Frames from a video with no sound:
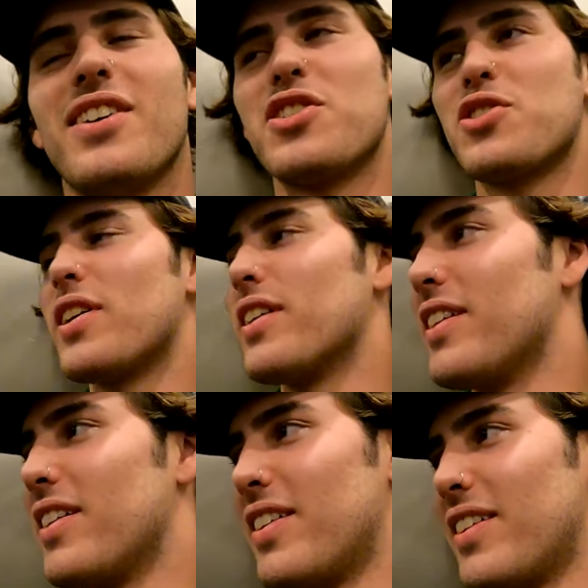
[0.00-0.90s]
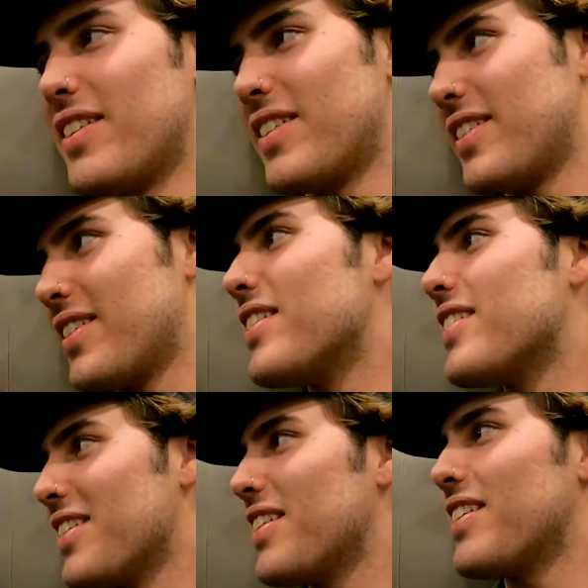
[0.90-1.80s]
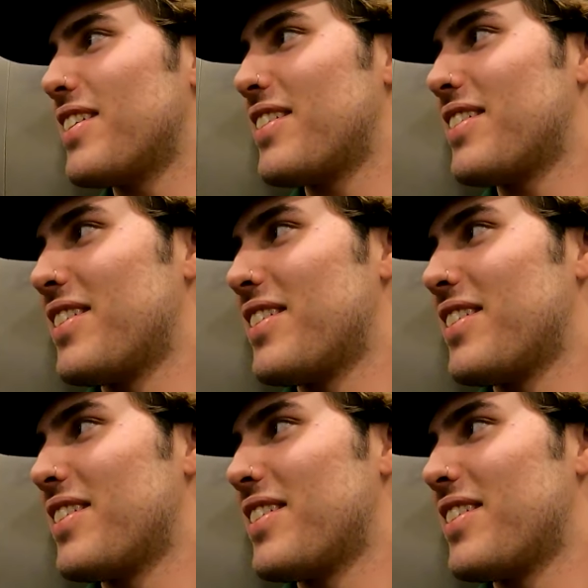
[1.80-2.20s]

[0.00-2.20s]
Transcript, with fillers: Australia. Australia. Yeah.